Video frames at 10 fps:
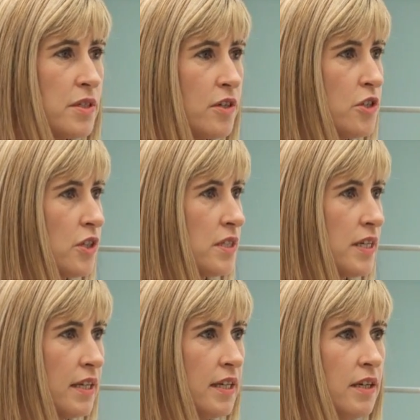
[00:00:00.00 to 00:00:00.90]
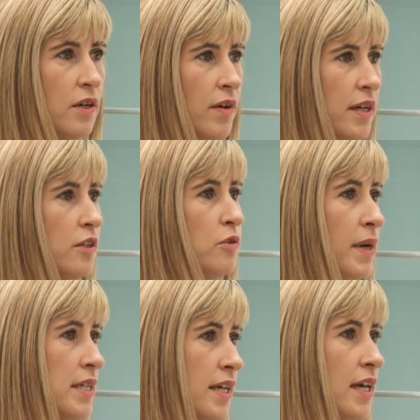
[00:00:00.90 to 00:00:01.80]
surgical technique or any new
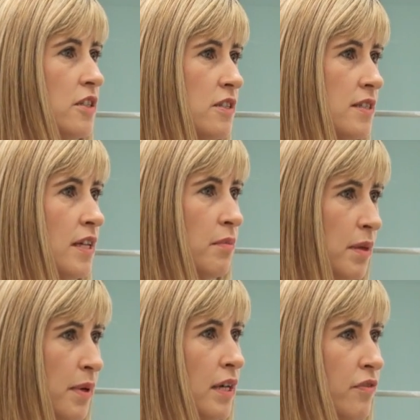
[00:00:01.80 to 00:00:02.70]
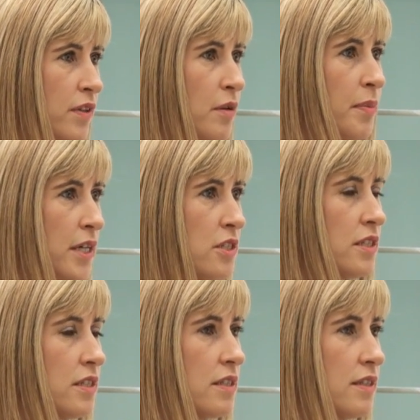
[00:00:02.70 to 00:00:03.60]
medications that might benefit their
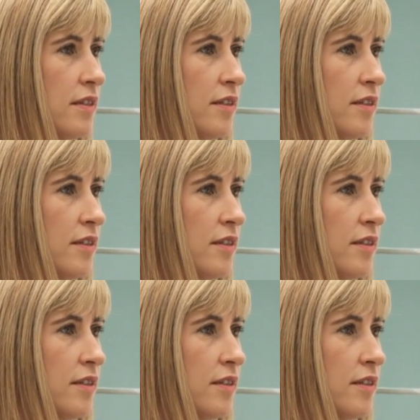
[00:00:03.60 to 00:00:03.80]
patients.